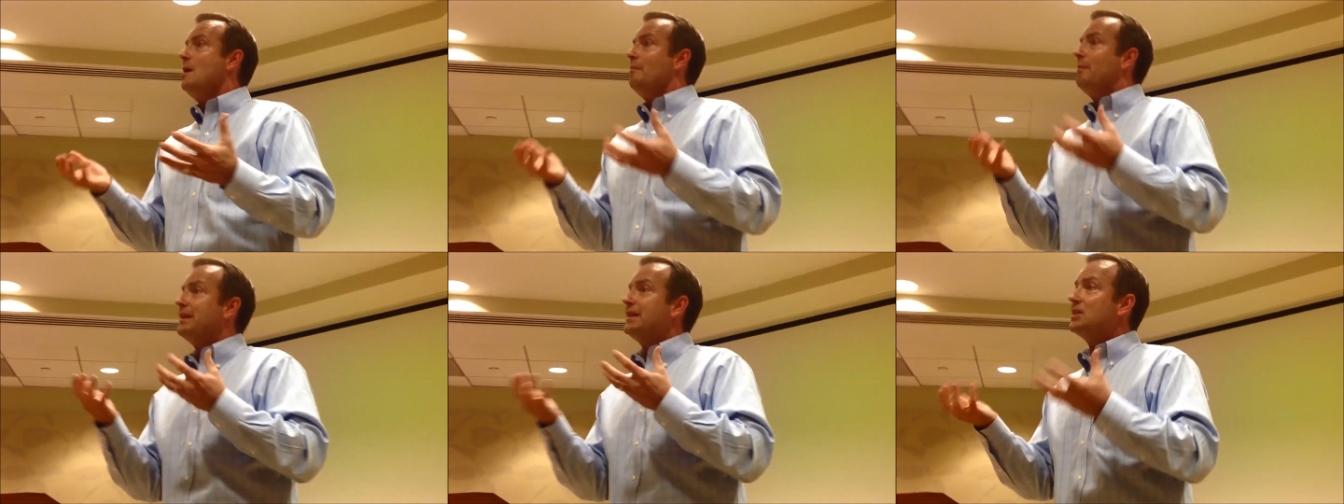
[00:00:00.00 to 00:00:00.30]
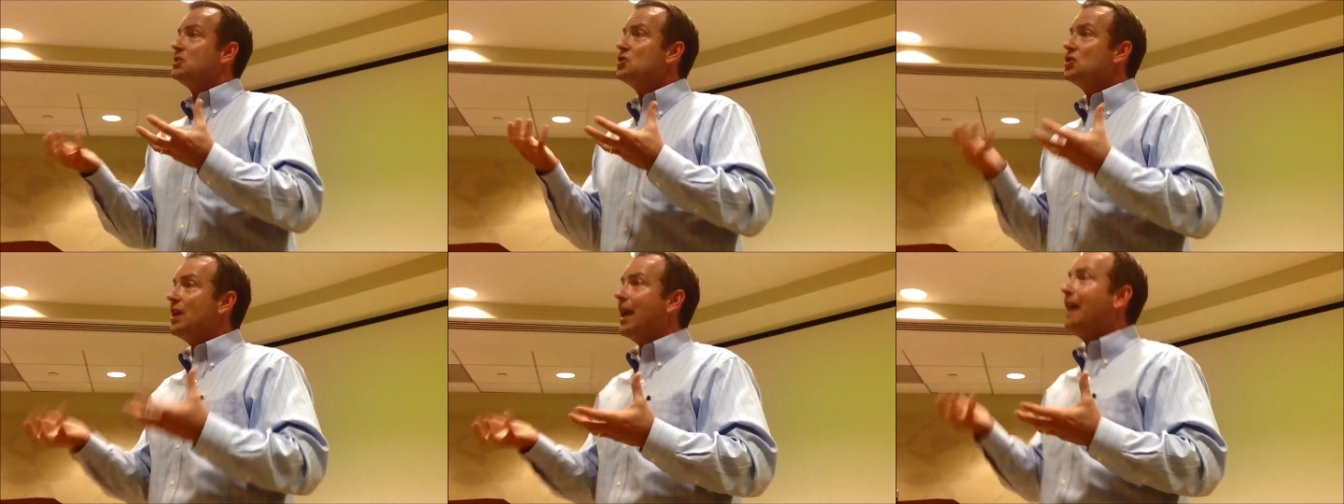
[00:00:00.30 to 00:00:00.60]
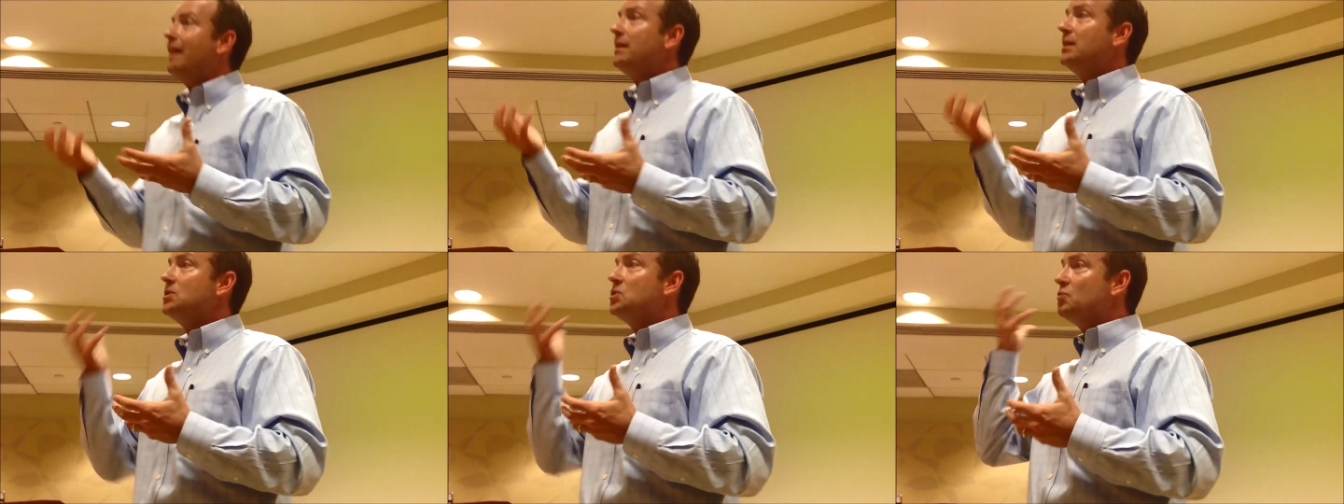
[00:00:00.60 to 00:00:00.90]
But the
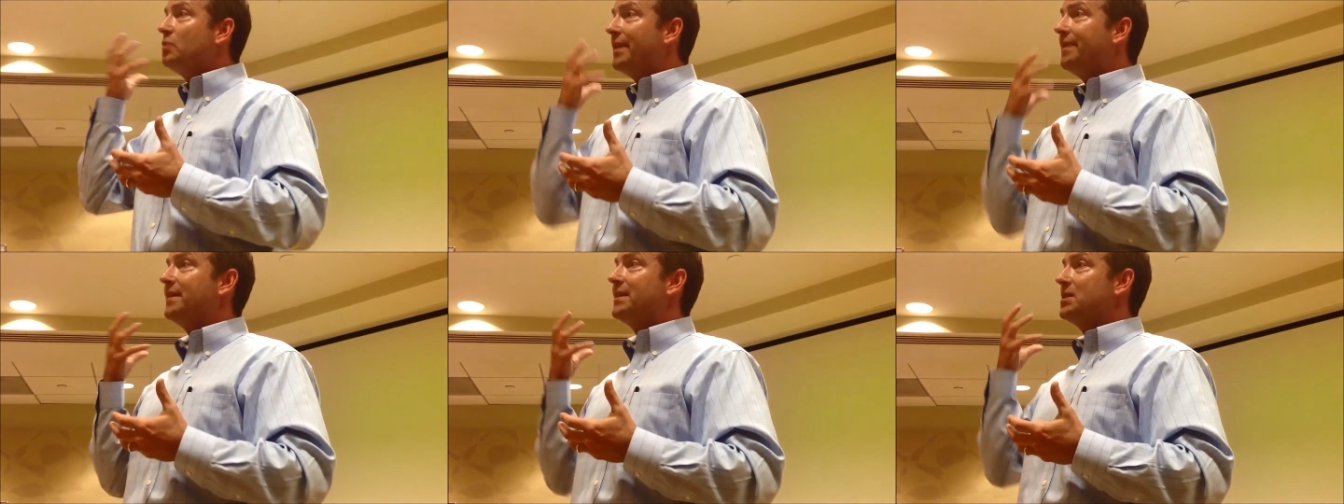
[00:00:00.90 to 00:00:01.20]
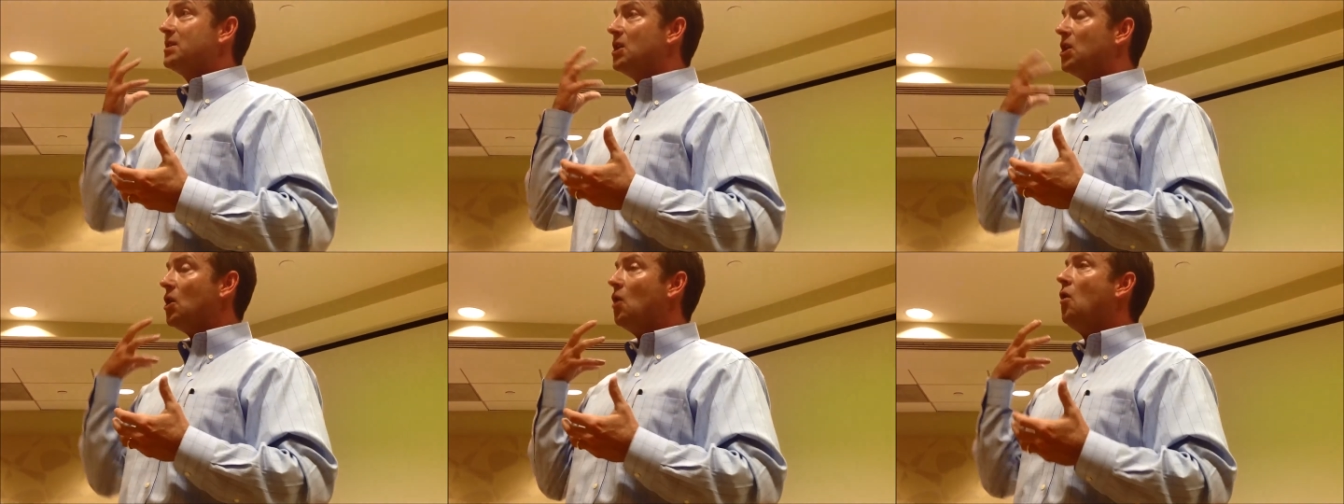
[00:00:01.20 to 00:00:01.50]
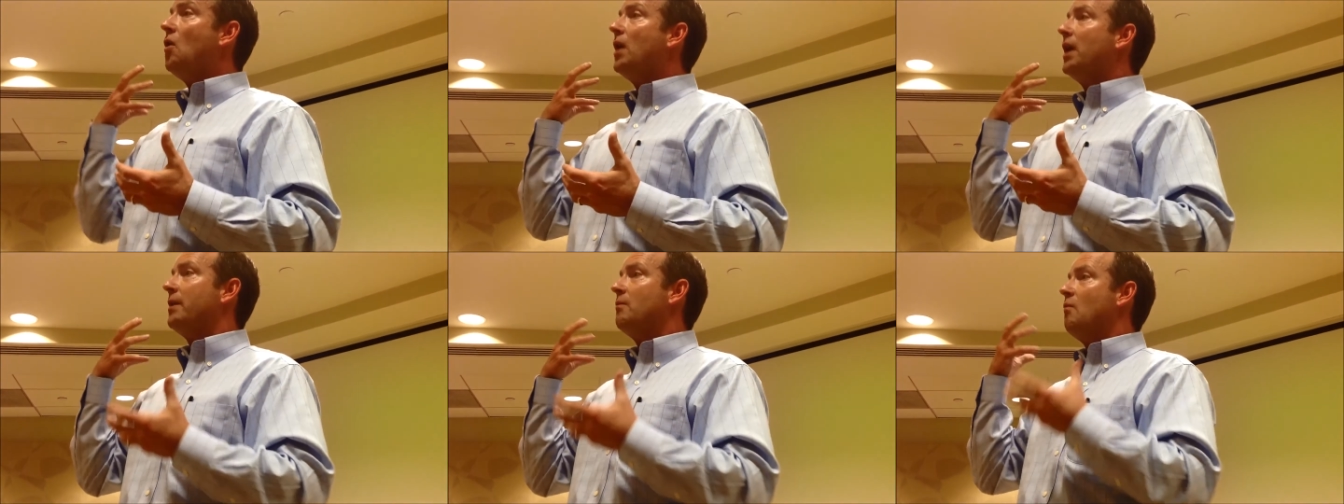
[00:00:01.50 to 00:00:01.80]
challenge with this
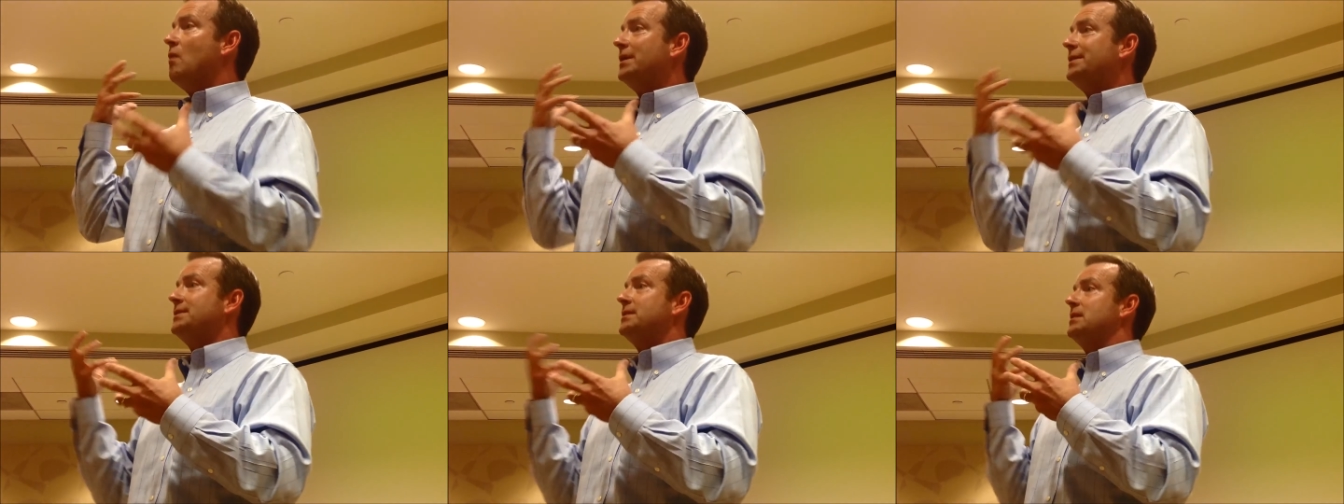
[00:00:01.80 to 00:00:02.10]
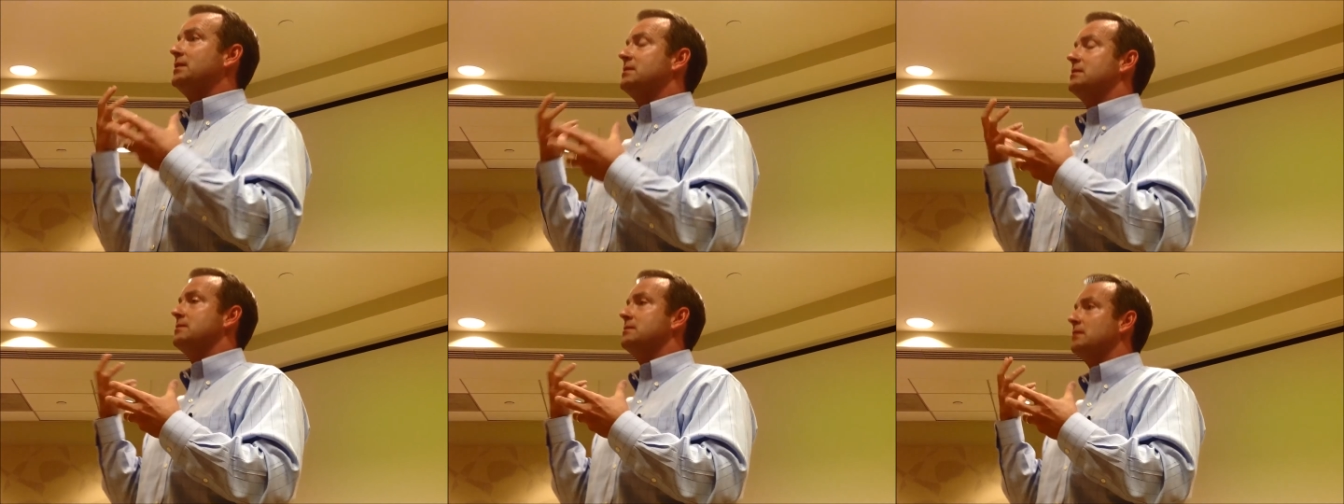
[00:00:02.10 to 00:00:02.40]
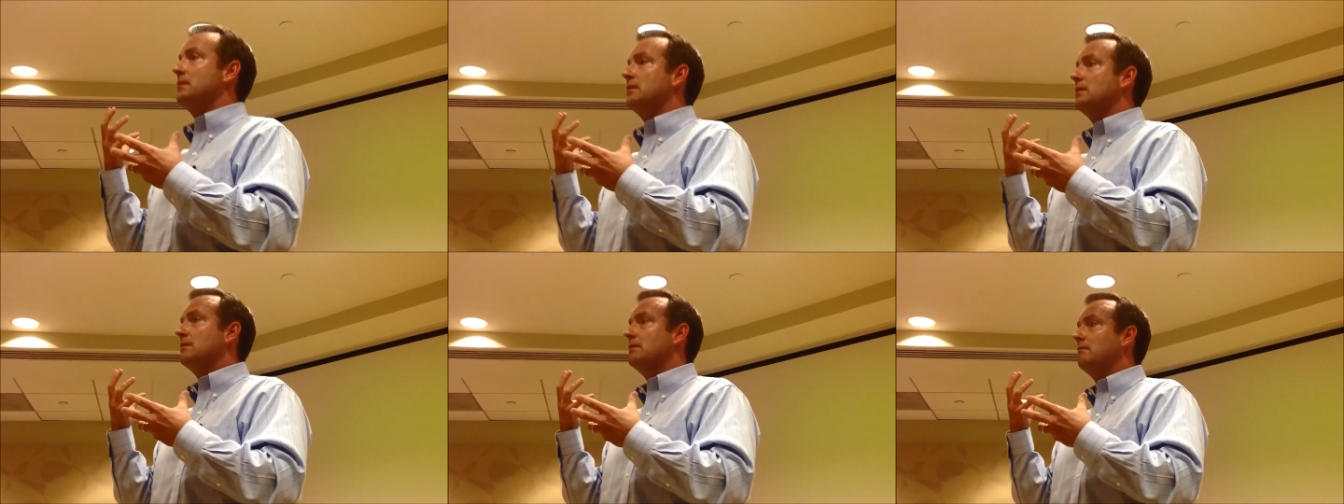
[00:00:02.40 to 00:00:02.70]
Chiari, once
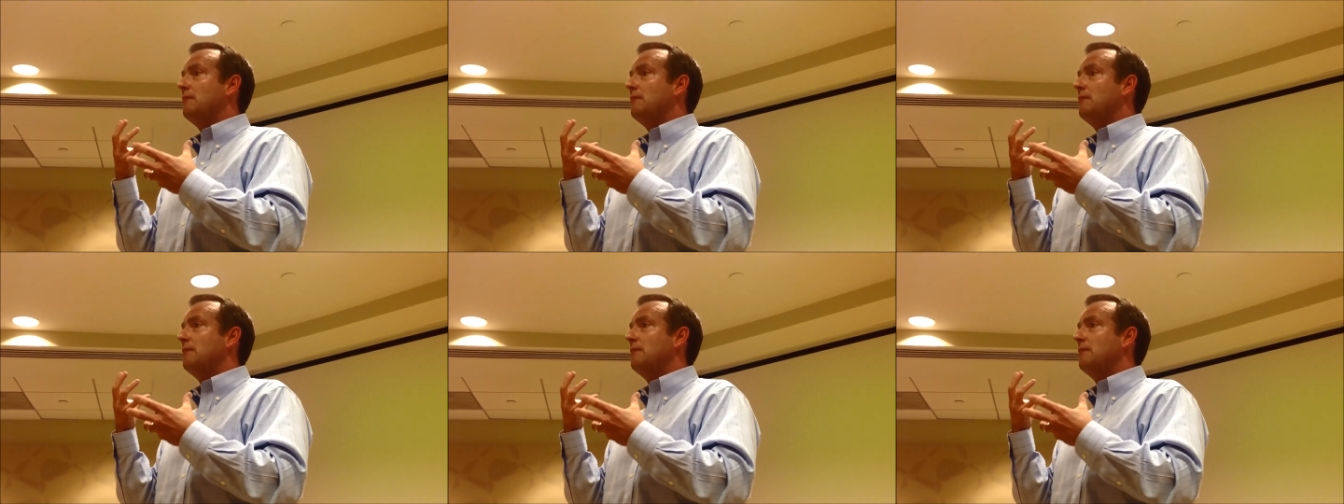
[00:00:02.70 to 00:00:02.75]
it's